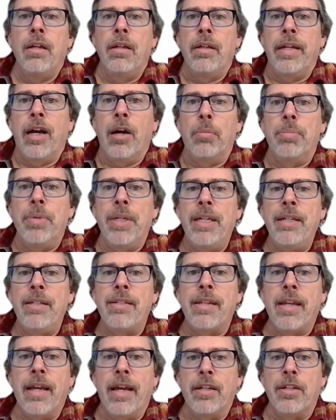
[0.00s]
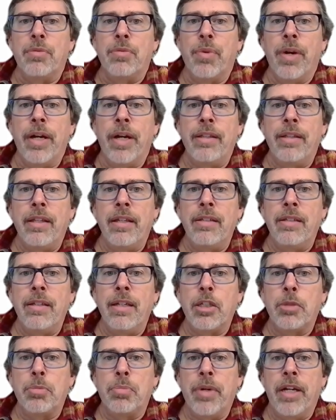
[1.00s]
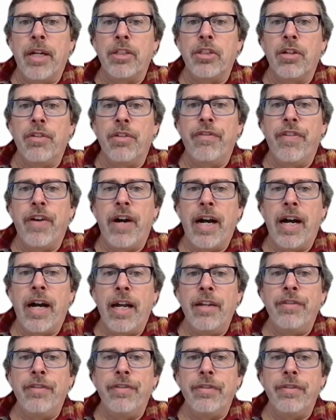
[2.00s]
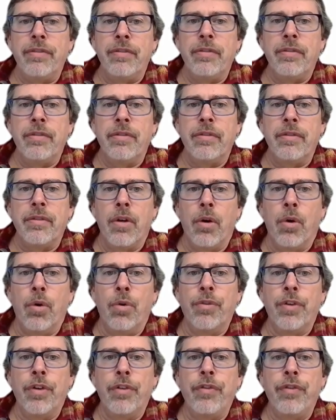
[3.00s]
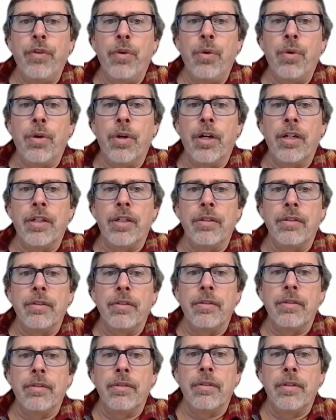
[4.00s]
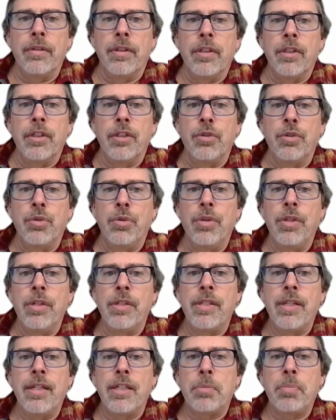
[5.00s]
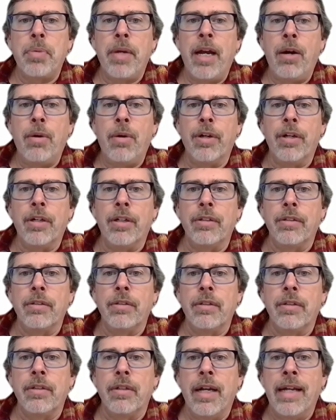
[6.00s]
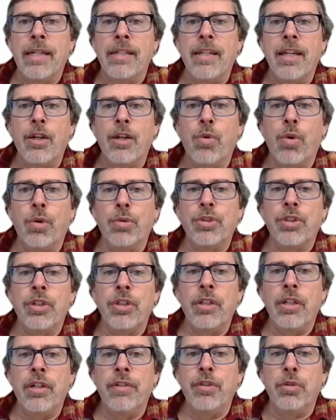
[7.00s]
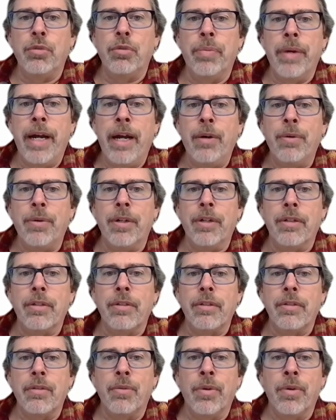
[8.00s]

Now B says, write this expression 5/4 to the 6th power as a quotient of two powers.